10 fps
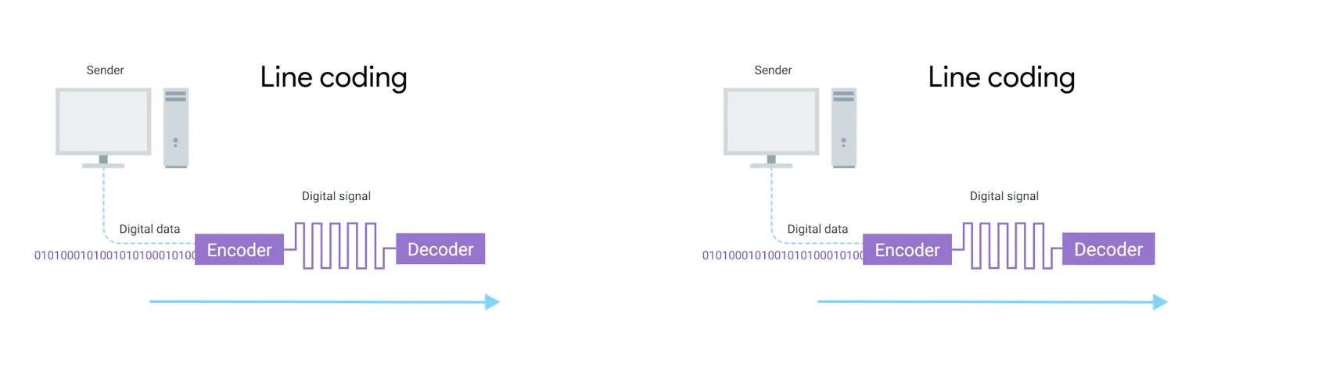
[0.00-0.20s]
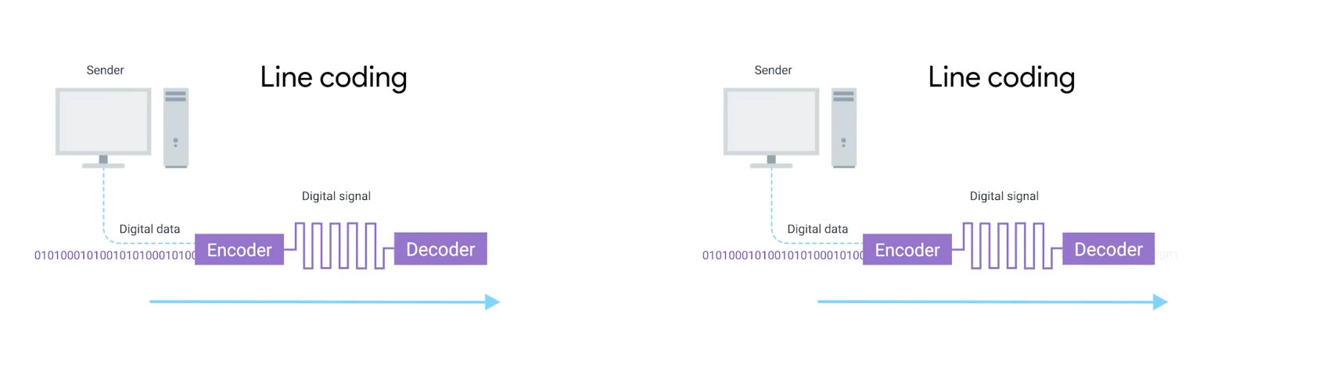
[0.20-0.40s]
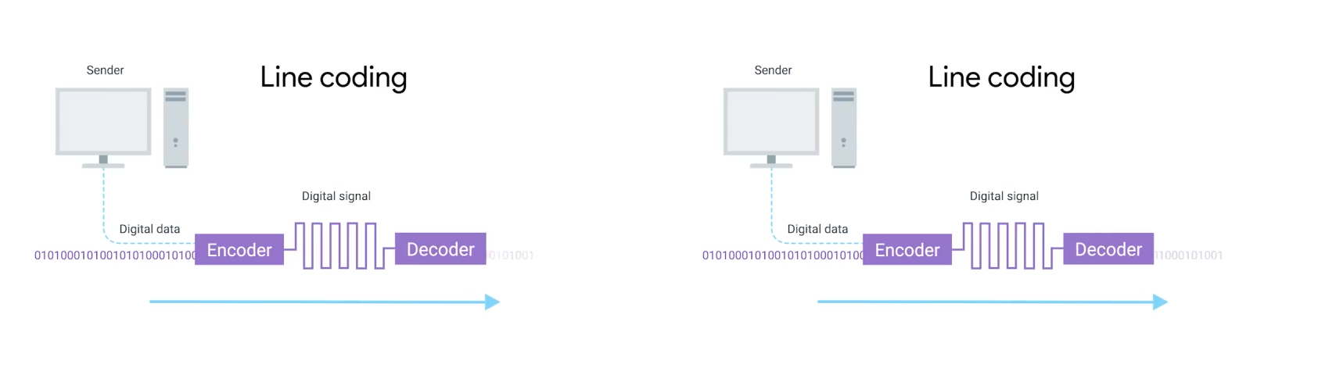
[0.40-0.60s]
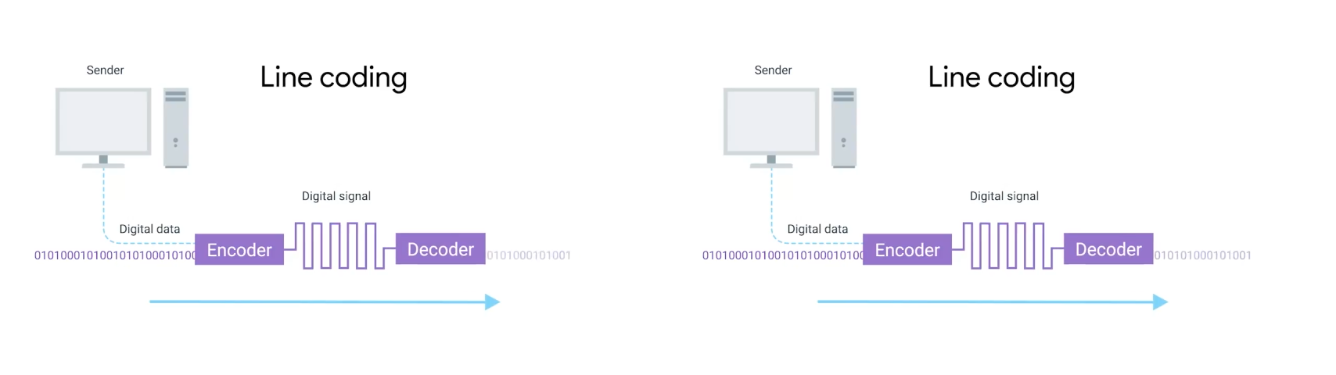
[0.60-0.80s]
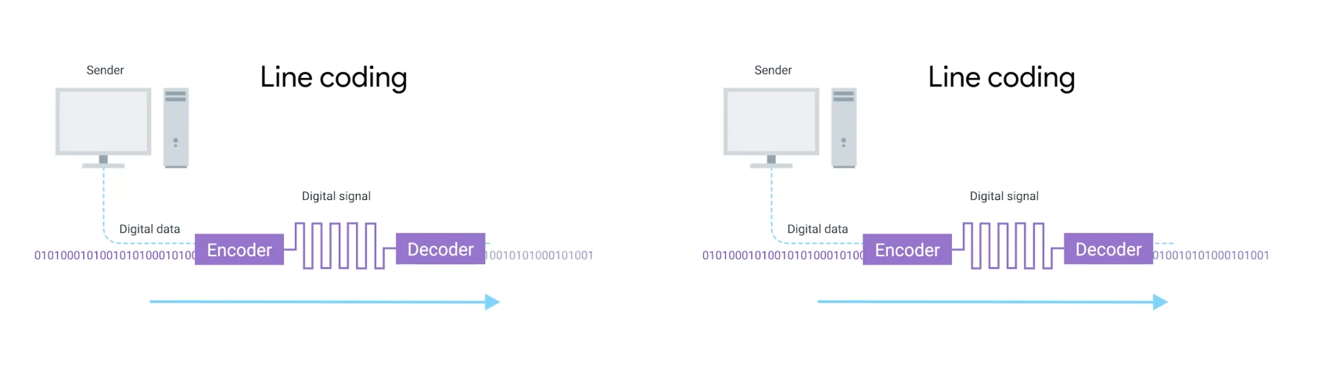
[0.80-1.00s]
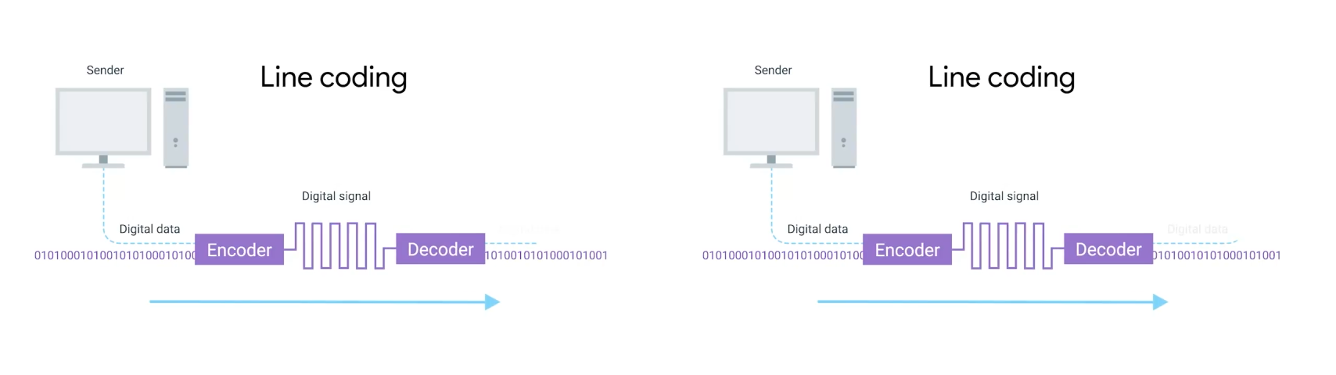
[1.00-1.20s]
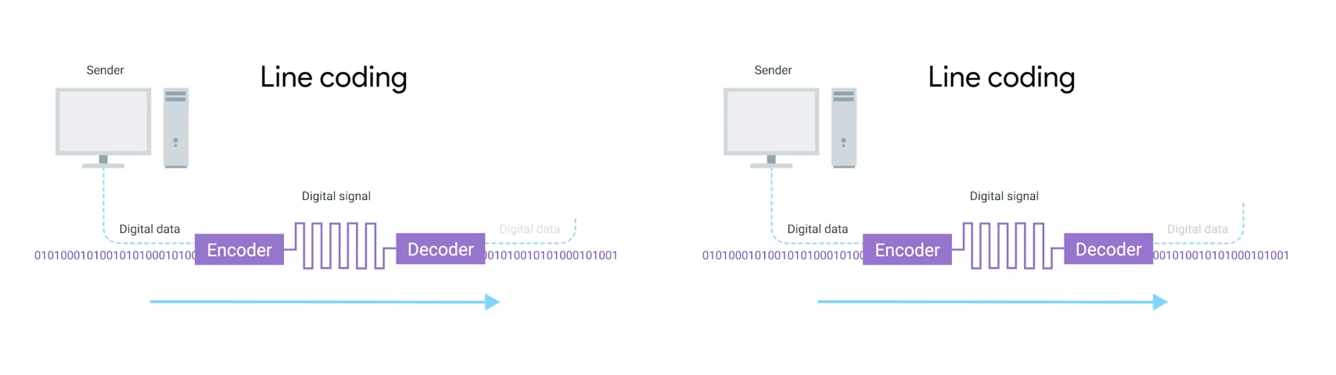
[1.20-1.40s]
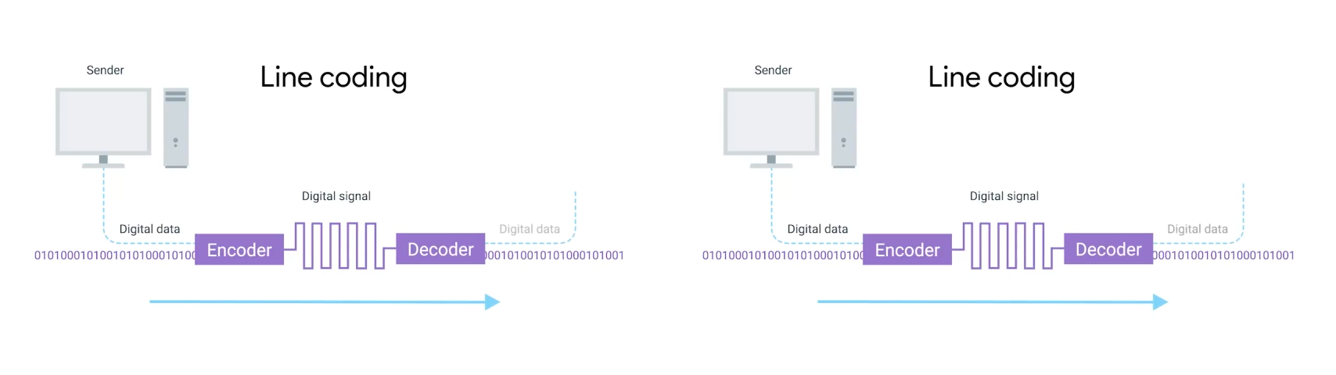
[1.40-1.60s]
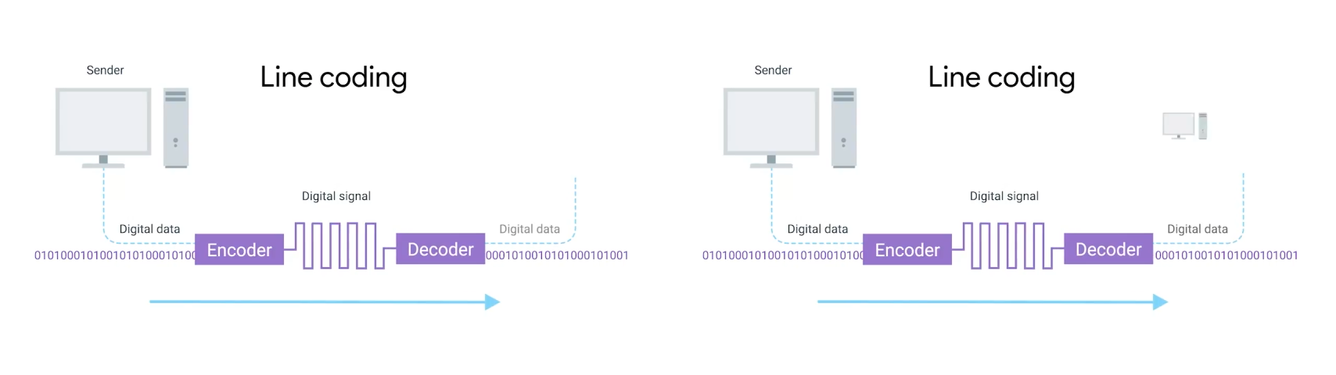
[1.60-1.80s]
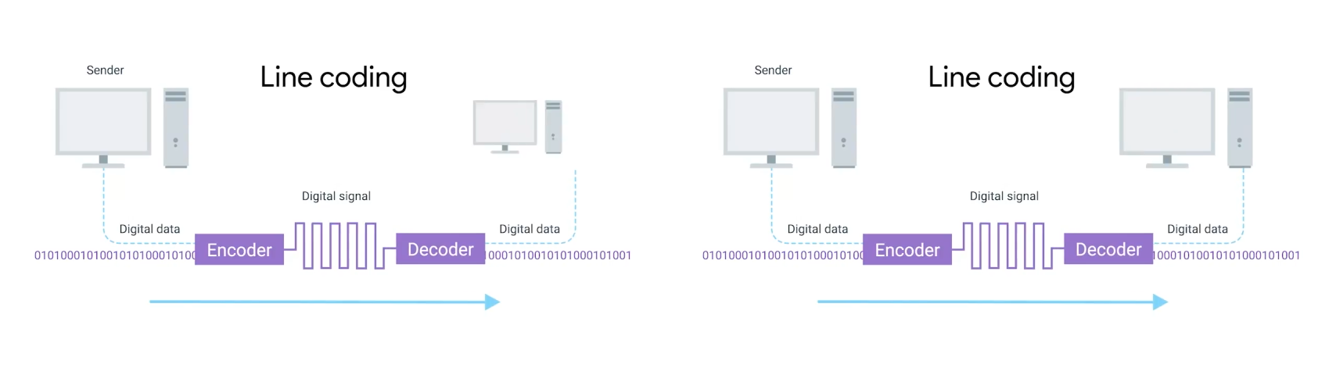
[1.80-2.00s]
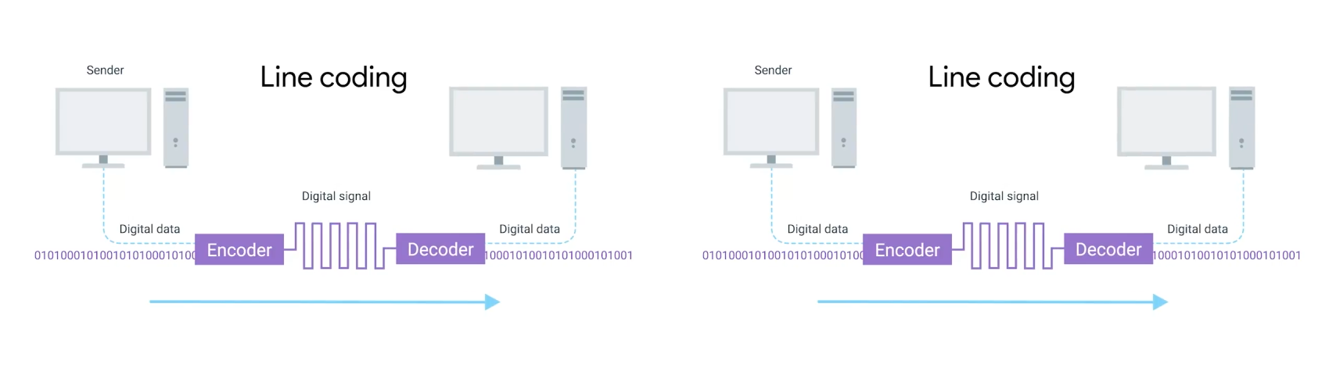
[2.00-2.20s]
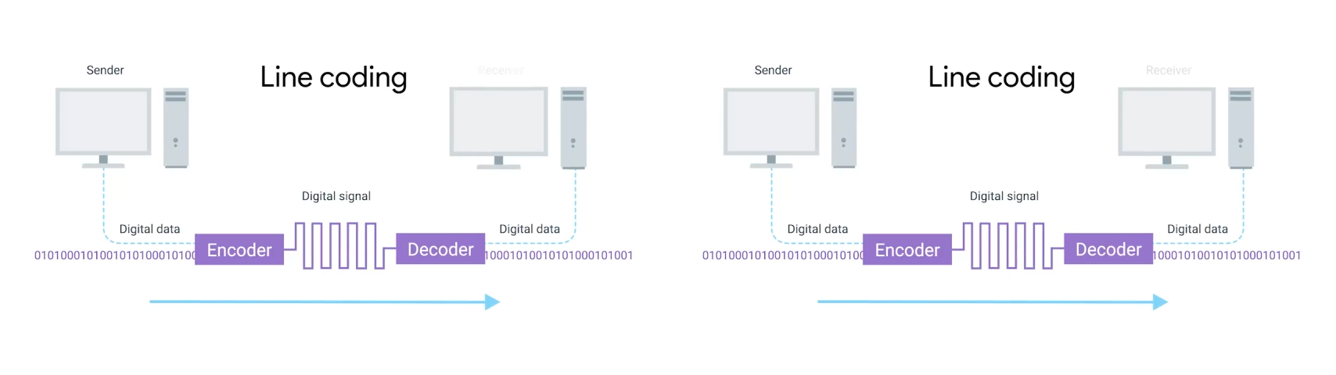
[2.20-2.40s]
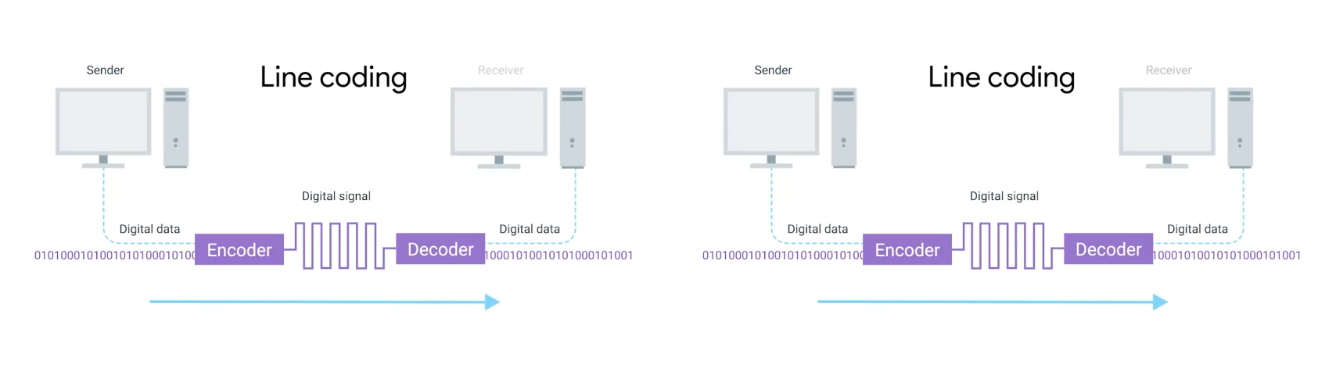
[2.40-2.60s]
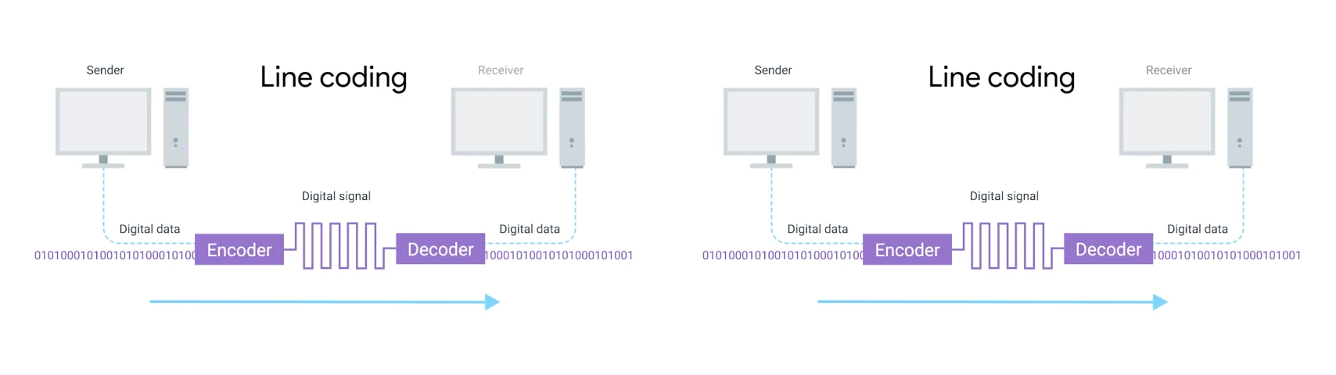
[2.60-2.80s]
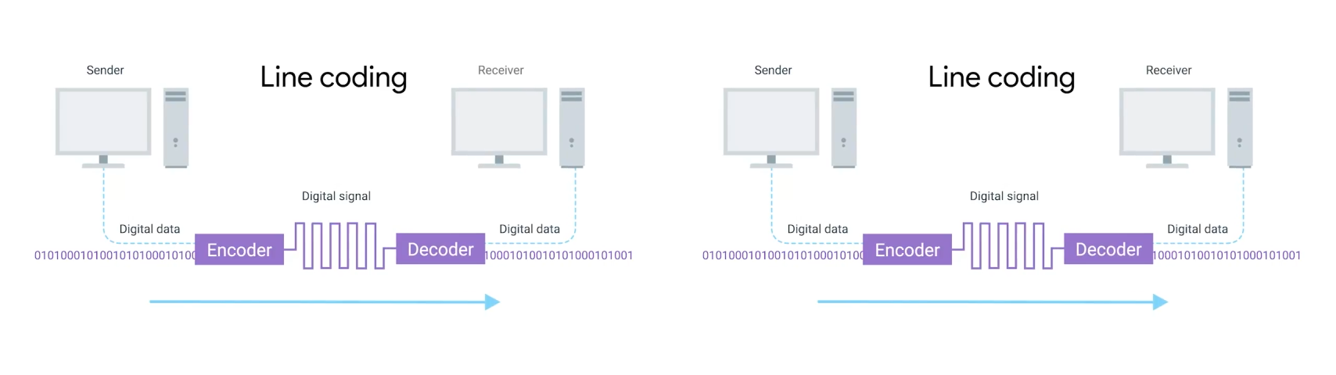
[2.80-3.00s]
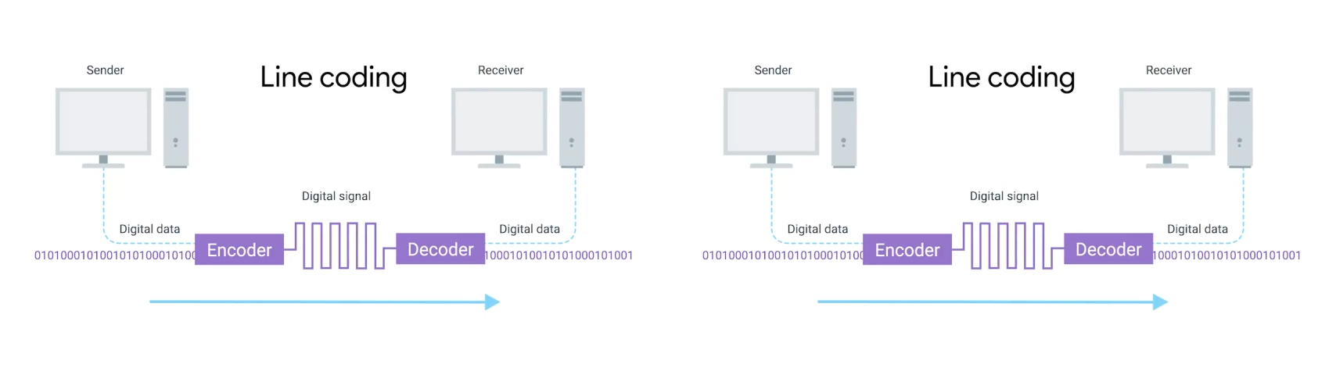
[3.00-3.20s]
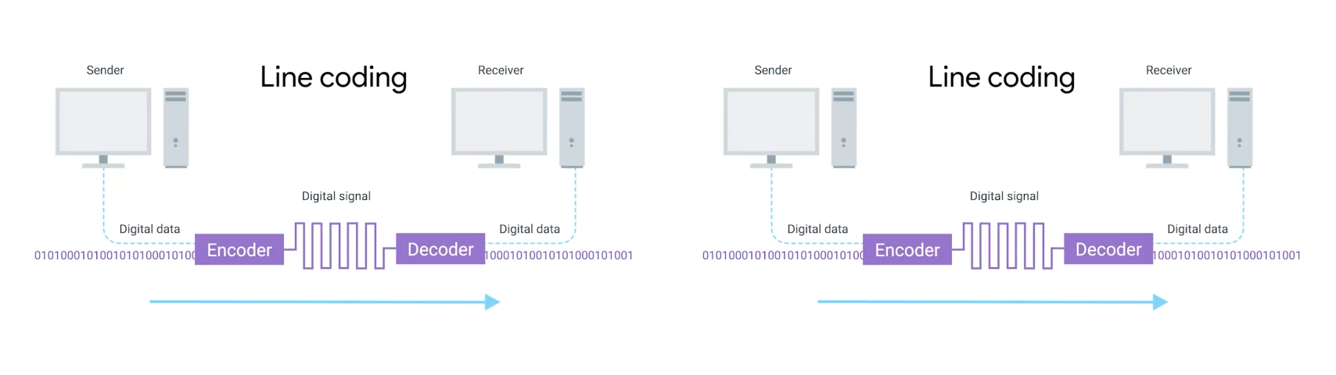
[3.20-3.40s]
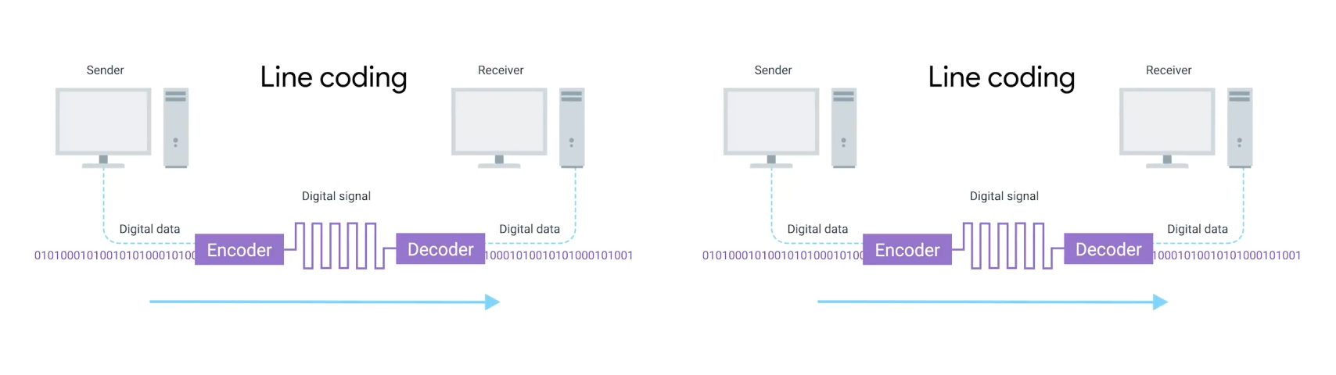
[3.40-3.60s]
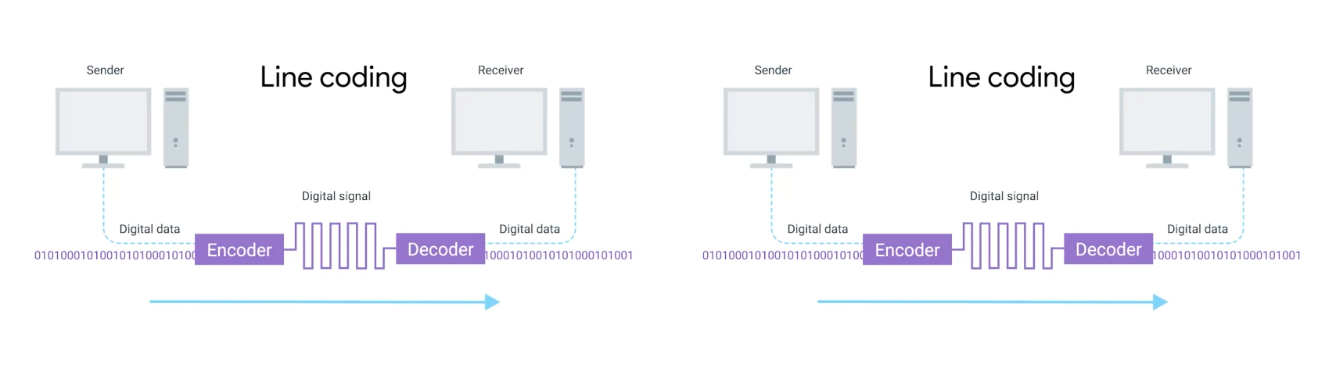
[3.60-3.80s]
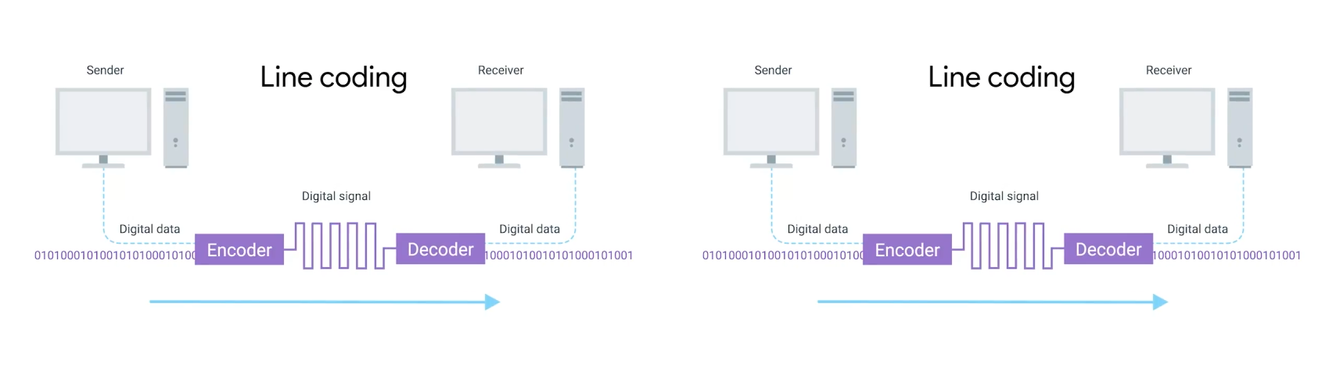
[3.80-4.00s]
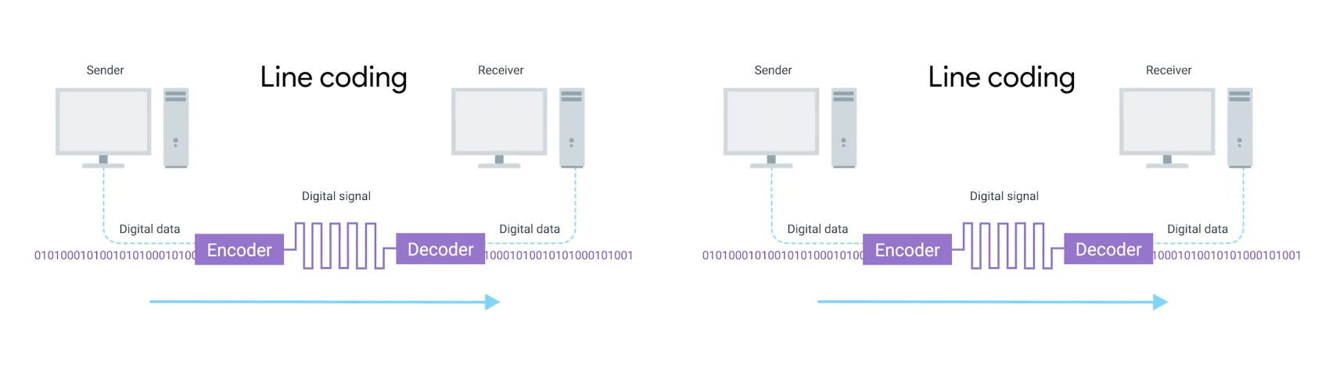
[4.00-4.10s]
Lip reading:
[unreadable: no face in view]